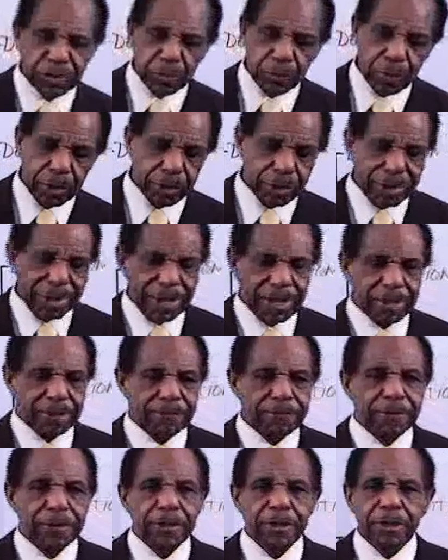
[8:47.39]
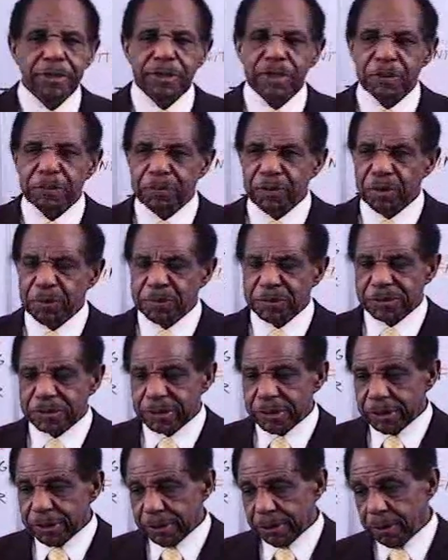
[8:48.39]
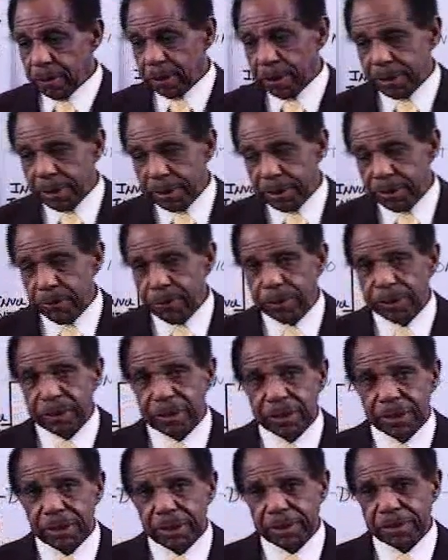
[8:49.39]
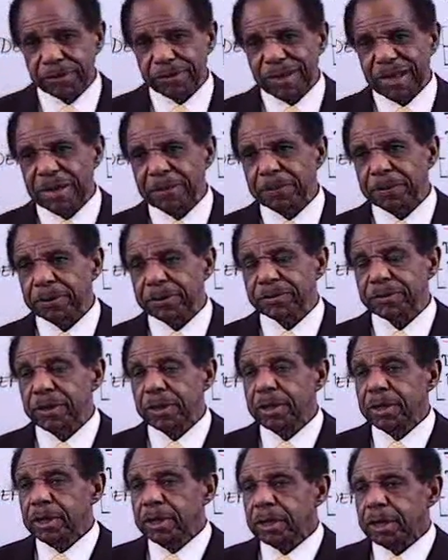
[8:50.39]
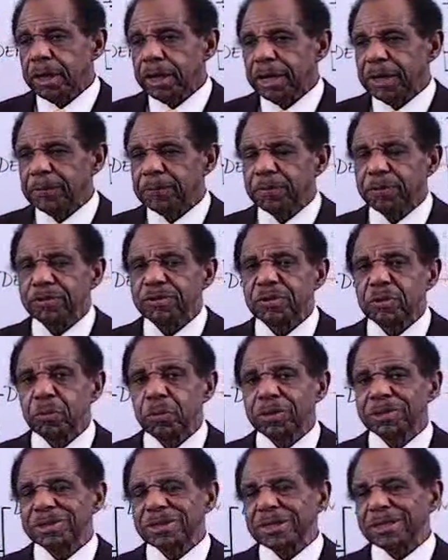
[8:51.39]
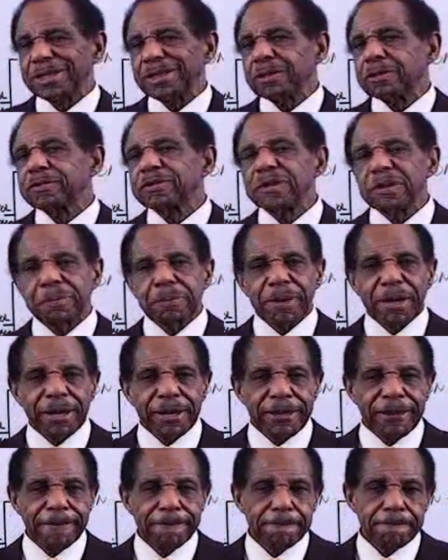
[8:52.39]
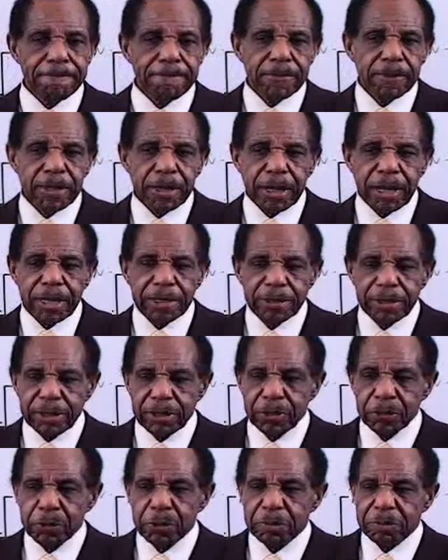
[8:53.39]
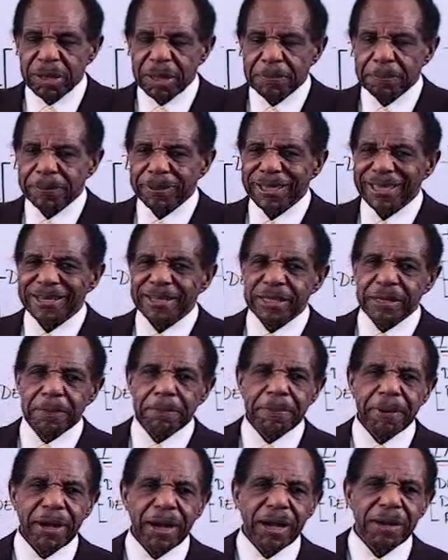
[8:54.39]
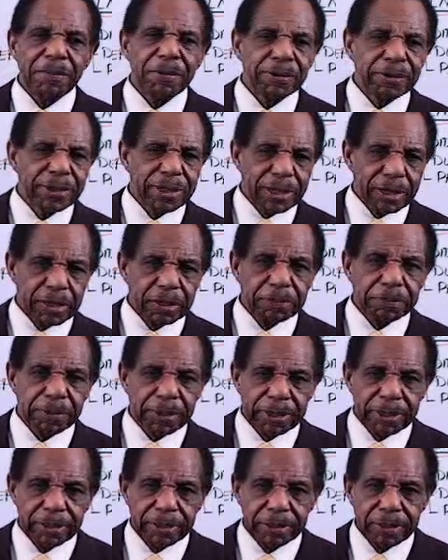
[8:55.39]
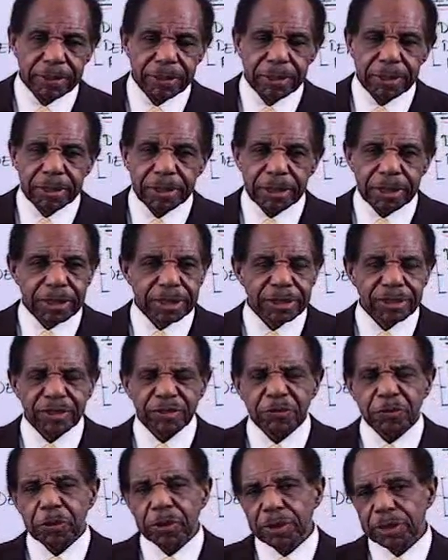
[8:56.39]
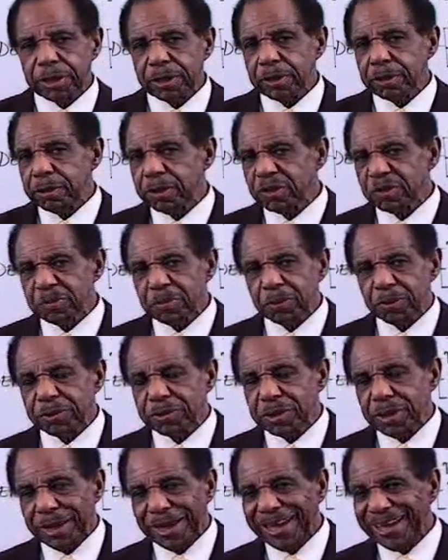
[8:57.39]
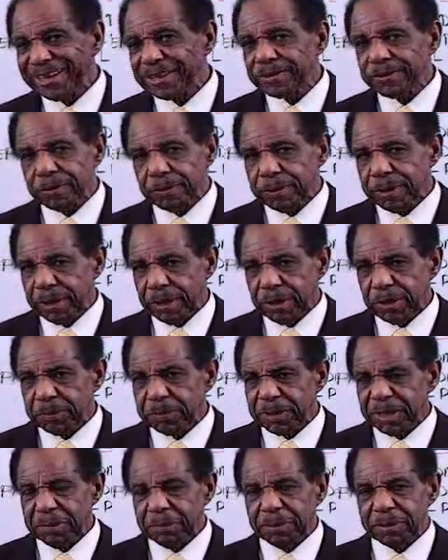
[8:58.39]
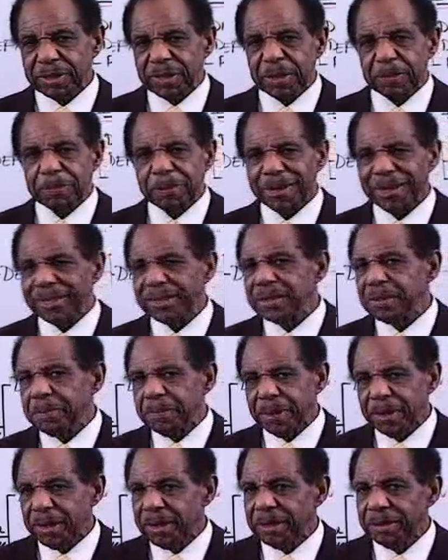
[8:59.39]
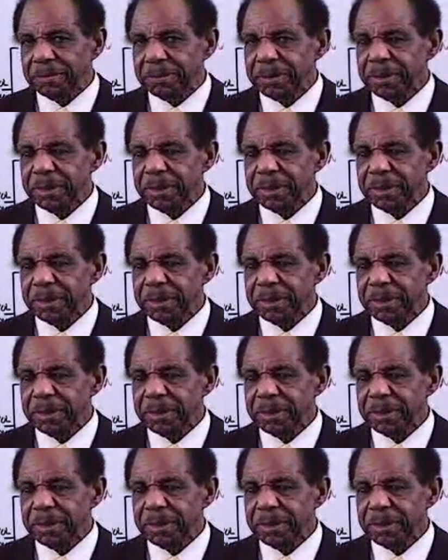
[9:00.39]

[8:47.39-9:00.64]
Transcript: where you have the purposely or knowingly example is a person wants to kill somebody and they do it by planting a bomb on the airplane. Now they just want to kill this person X on the airplane, but they plant the bomb